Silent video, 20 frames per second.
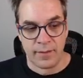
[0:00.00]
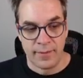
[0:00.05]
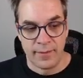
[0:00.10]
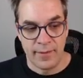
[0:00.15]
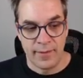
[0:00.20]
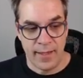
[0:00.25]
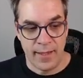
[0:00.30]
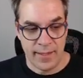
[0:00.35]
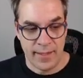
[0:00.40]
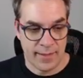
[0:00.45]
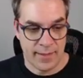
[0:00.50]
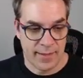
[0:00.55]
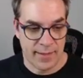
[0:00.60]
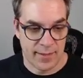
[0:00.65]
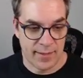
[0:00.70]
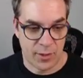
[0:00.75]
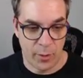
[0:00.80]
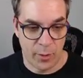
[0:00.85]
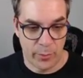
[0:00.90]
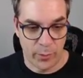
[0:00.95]

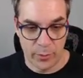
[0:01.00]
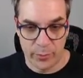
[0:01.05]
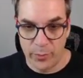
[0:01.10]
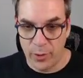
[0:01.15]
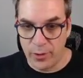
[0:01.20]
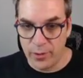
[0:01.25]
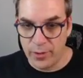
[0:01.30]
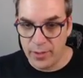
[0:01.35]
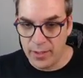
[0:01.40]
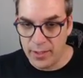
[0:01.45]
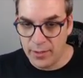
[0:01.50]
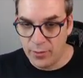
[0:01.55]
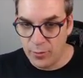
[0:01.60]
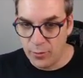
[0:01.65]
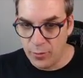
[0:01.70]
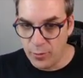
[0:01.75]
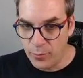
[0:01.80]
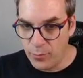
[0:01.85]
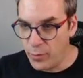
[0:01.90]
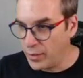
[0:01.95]
Thanks, Copper Birdie,
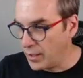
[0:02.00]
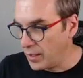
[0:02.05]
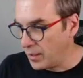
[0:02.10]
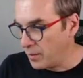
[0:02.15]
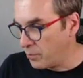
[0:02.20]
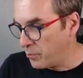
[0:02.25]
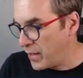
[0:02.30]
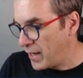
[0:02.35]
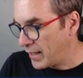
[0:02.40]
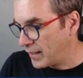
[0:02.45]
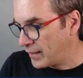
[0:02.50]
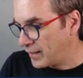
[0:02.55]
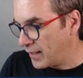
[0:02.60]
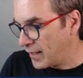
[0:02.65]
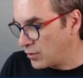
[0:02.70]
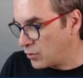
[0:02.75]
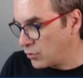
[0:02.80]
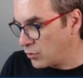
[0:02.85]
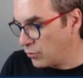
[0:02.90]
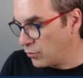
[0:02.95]
to bringing back
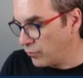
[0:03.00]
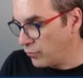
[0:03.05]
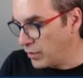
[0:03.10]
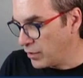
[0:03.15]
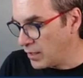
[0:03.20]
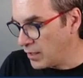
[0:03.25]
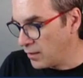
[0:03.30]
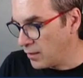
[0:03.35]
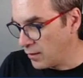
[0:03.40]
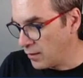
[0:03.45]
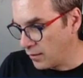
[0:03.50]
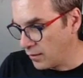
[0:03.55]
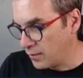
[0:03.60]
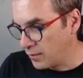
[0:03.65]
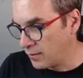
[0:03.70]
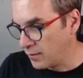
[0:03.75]
that souvenir.